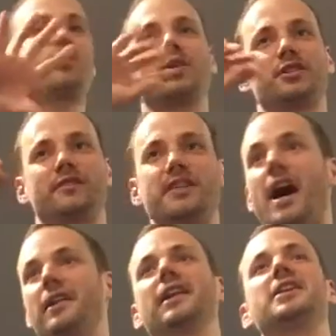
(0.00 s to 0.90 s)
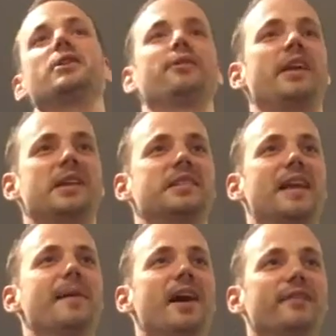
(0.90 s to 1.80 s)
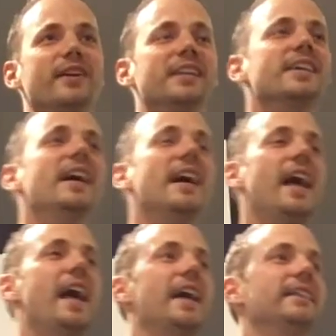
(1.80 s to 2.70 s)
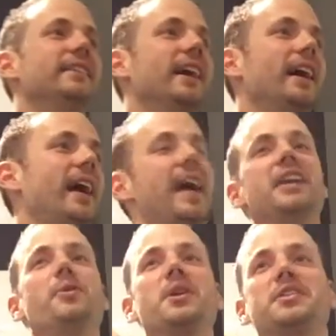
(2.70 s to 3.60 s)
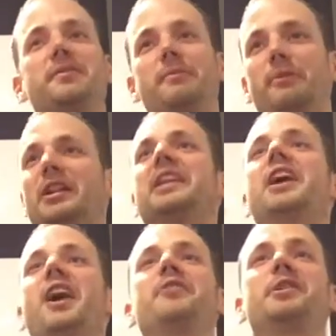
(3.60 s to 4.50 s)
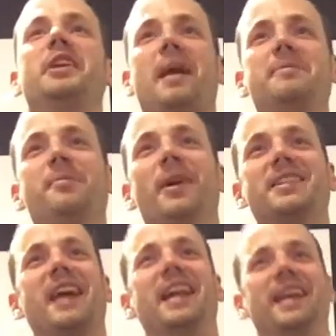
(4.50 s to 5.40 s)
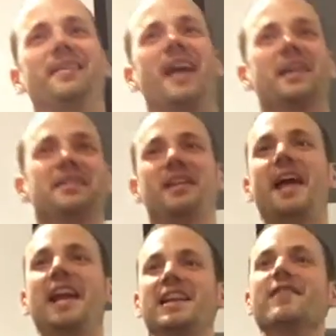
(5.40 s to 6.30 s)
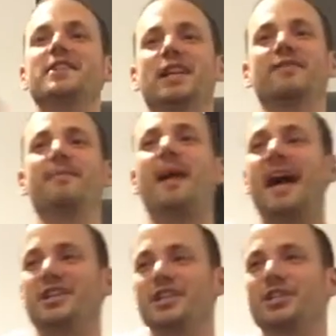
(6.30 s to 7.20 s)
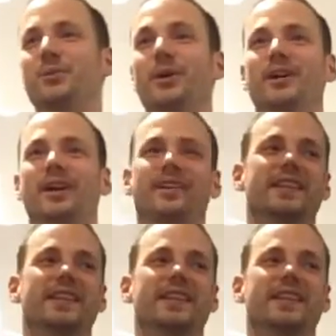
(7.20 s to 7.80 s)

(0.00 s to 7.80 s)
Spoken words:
sorts of nonlinear things came out of it. And it was really 100 times more exciting than any of us could have imagined to work on